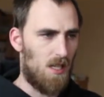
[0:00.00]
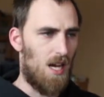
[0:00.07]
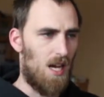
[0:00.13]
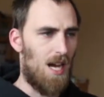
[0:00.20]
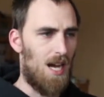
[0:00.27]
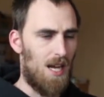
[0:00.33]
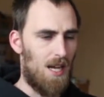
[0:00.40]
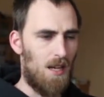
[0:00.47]

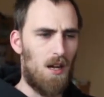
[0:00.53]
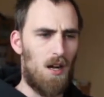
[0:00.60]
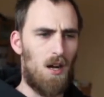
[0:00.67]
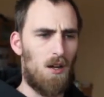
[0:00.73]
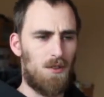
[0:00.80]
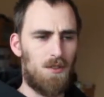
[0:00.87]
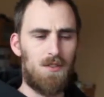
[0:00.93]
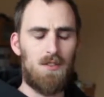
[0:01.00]

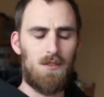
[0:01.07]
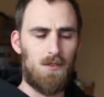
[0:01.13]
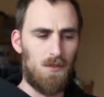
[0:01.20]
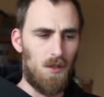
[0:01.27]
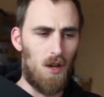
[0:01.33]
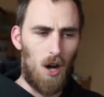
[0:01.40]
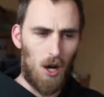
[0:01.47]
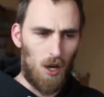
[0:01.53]

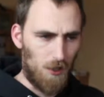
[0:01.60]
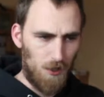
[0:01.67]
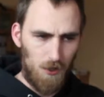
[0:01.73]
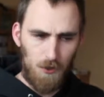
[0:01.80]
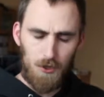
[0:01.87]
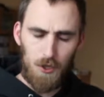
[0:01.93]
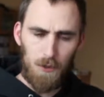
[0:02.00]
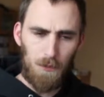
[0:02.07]
our
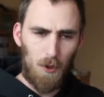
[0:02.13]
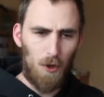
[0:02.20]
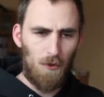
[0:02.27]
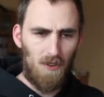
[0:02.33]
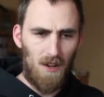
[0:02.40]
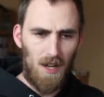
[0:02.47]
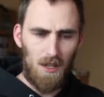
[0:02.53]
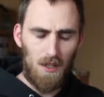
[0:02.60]
YouTube
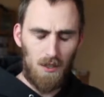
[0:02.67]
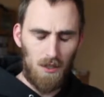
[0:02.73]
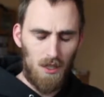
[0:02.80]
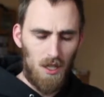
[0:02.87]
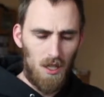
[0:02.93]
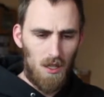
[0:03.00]
profile,